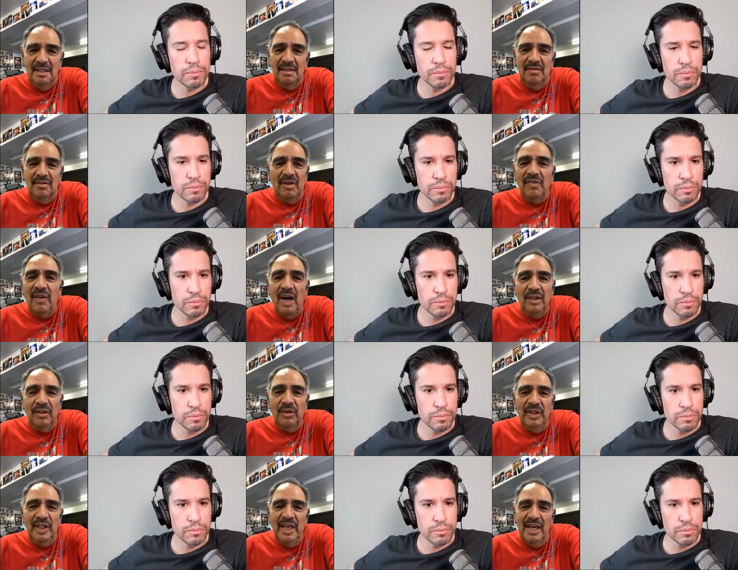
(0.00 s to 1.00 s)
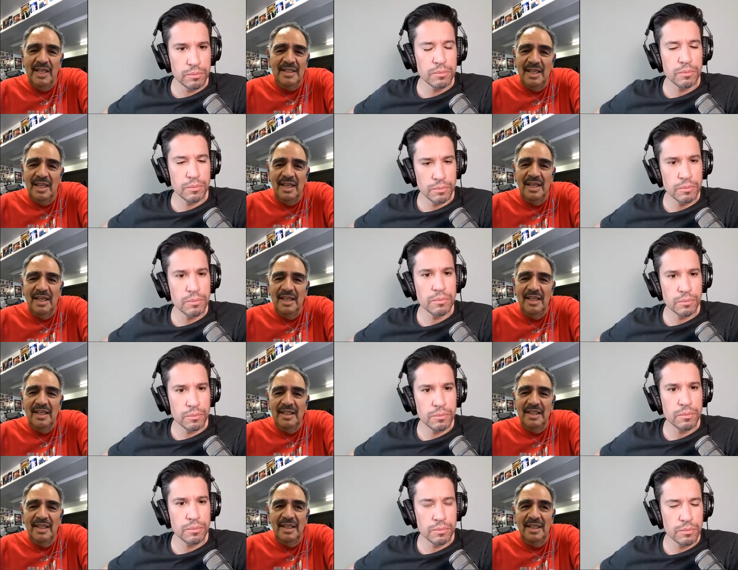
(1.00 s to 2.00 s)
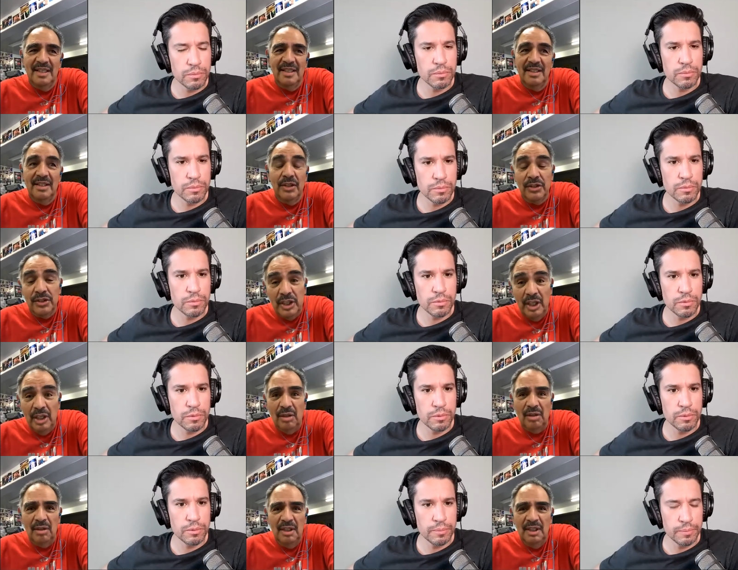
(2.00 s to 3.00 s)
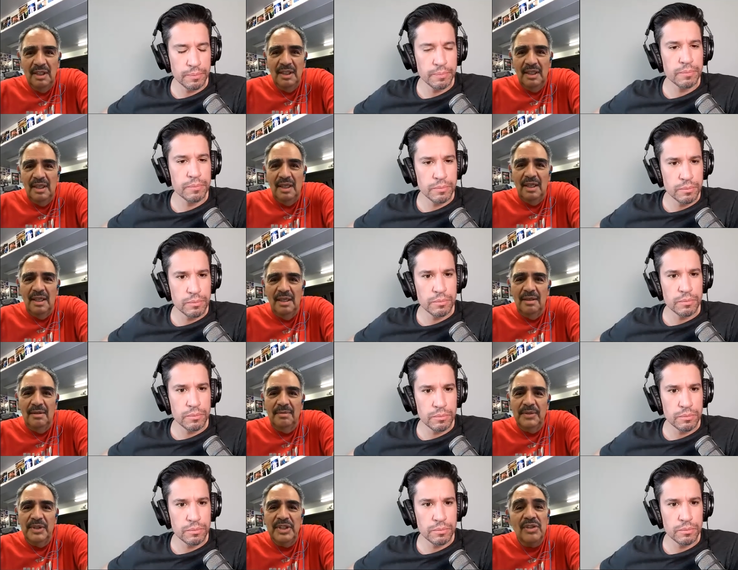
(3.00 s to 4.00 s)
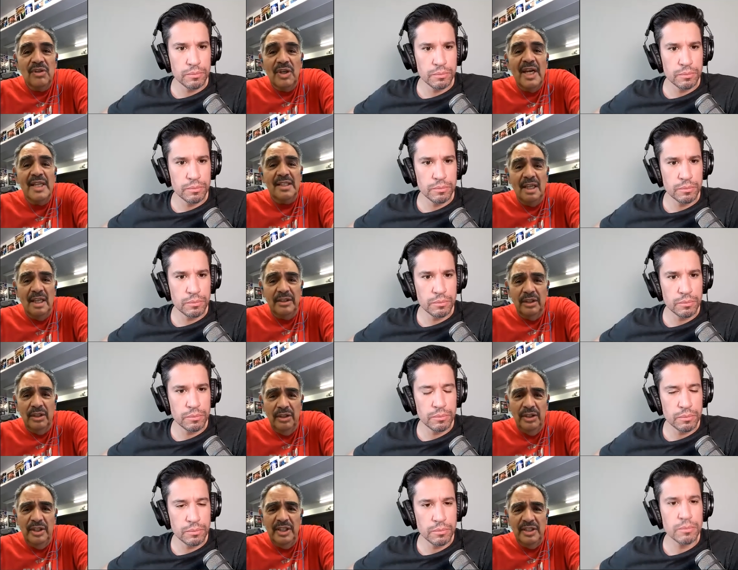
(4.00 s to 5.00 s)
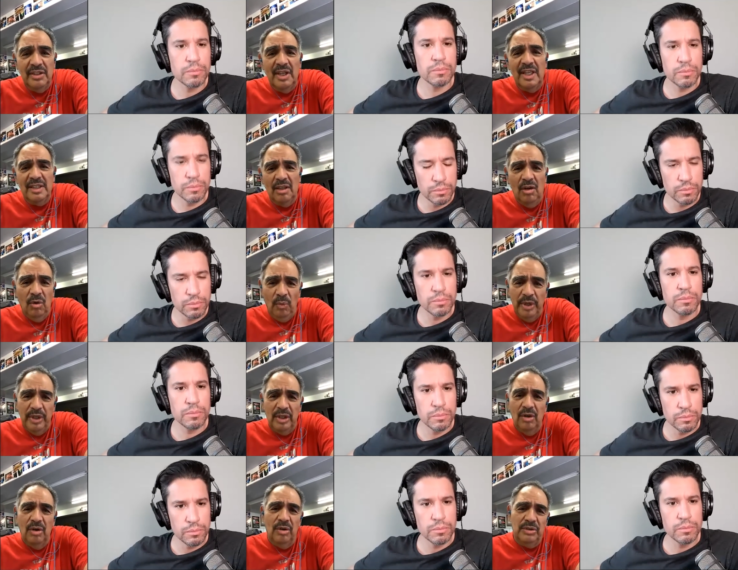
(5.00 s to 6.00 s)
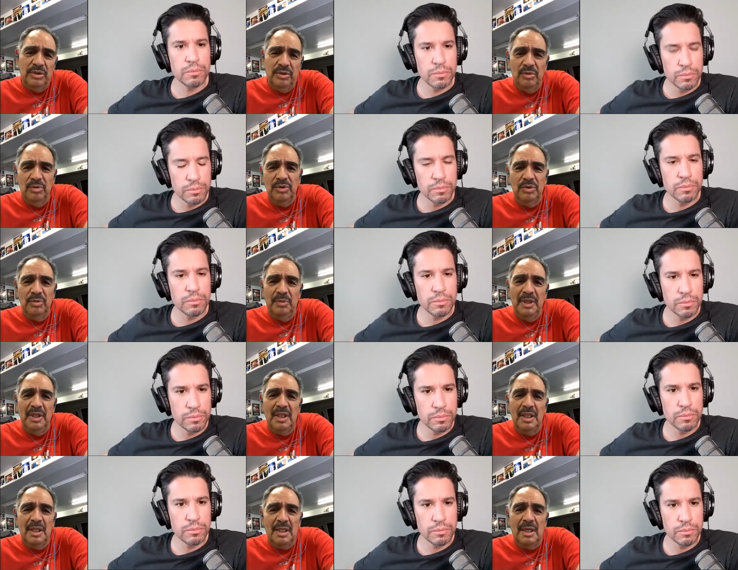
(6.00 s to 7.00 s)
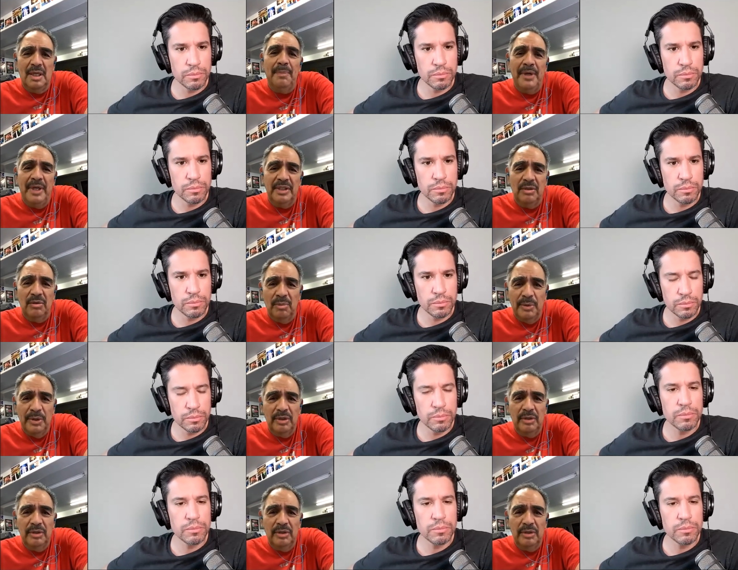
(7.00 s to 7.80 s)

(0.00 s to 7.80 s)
Speaker 1: bravado. He has a, uh, the skill. Um, he still has a lot to learn. He still has a long way to go to to be compared to Roberto